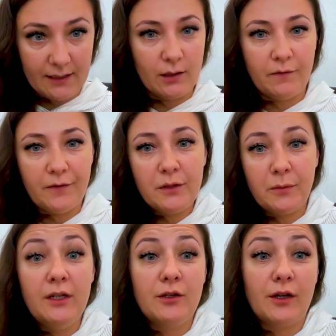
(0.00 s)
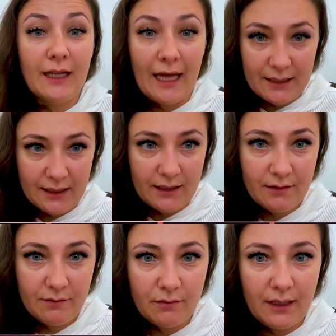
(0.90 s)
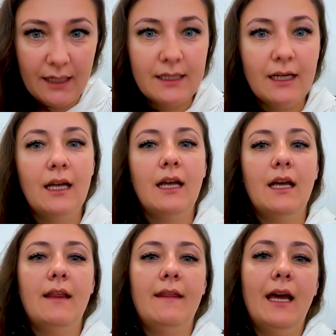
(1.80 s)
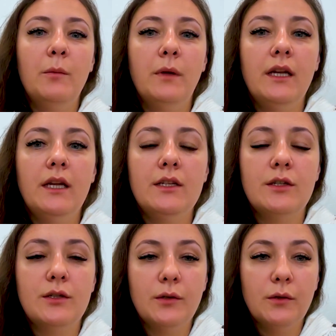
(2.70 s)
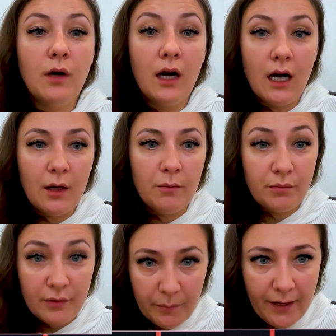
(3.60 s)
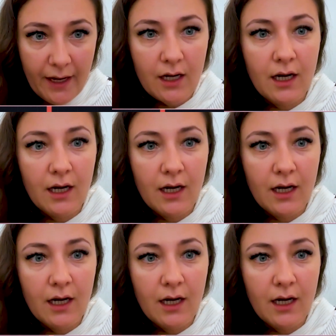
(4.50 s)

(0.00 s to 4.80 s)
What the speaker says: So first we need to collect it, right? Then we need to prepare